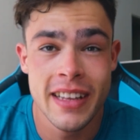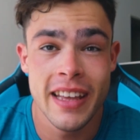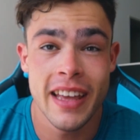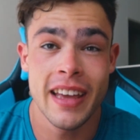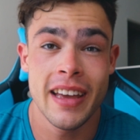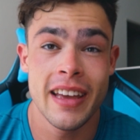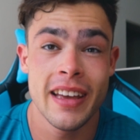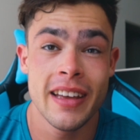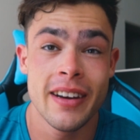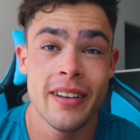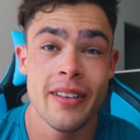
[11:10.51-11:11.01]

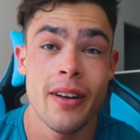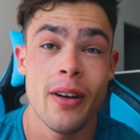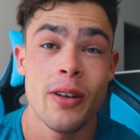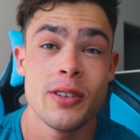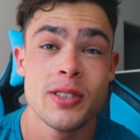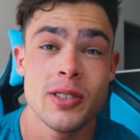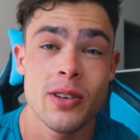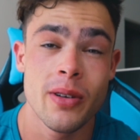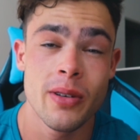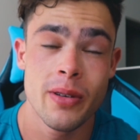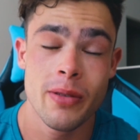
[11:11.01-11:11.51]
And
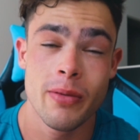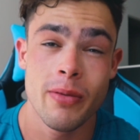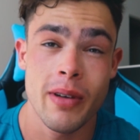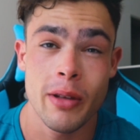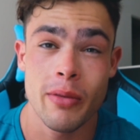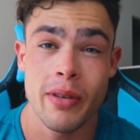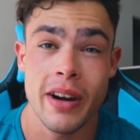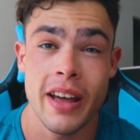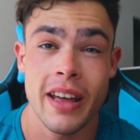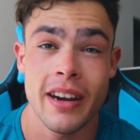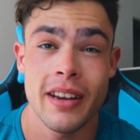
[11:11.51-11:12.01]
also,
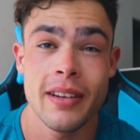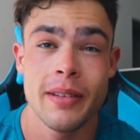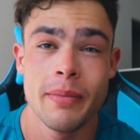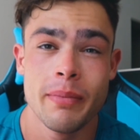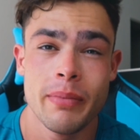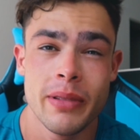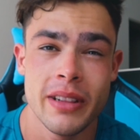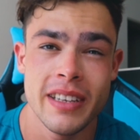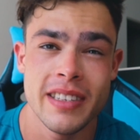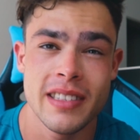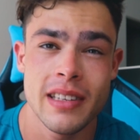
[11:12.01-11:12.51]
while we're at it,
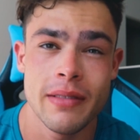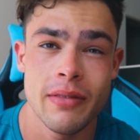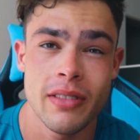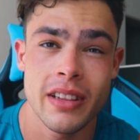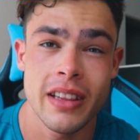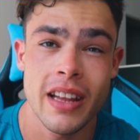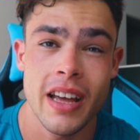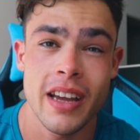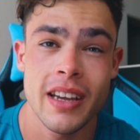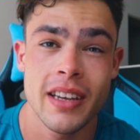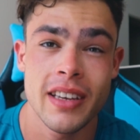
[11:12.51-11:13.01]
please leave a
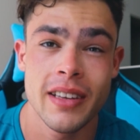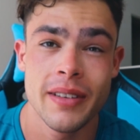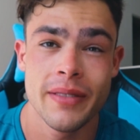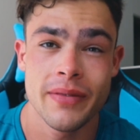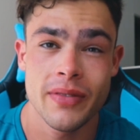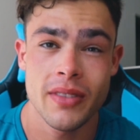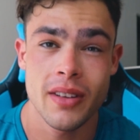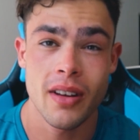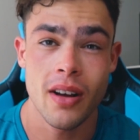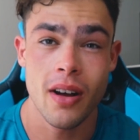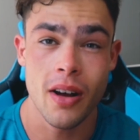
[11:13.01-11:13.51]
like
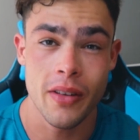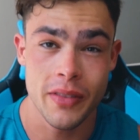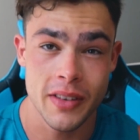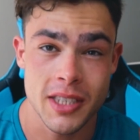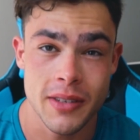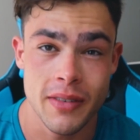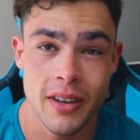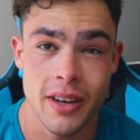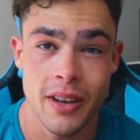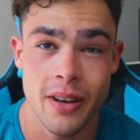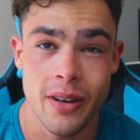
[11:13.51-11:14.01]
on
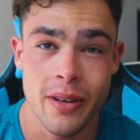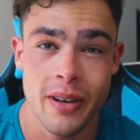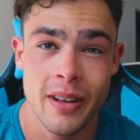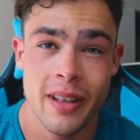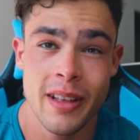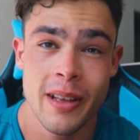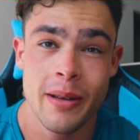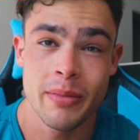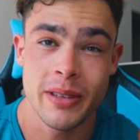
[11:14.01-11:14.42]
this video.